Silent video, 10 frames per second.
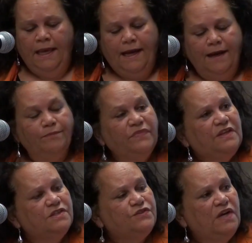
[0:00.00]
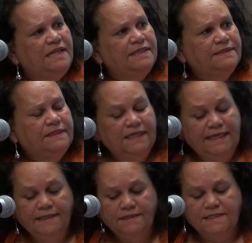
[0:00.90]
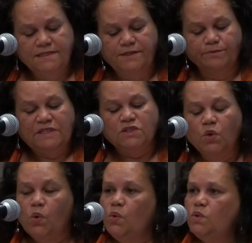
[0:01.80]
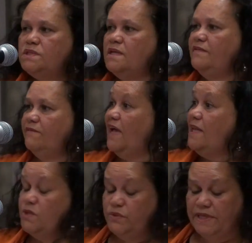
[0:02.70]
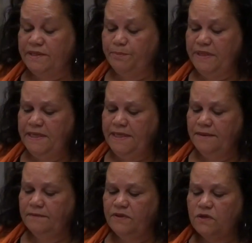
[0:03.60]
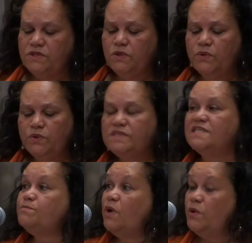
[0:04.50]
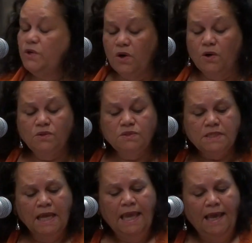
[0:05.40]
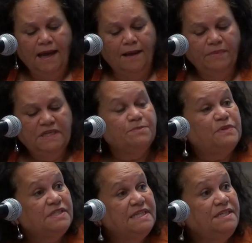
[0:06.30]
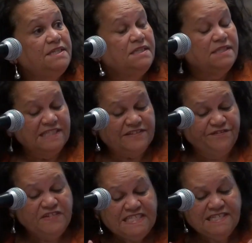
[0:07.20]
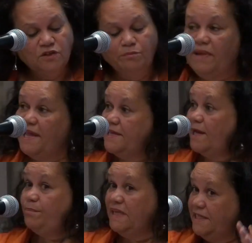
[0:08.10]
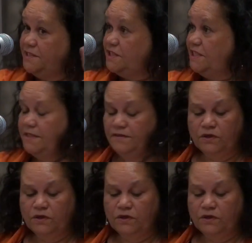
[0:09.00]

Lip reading: The Australian legal system, its laws, the values underpinning those laws, its protocols, its procedures, its physical makeup, e.g.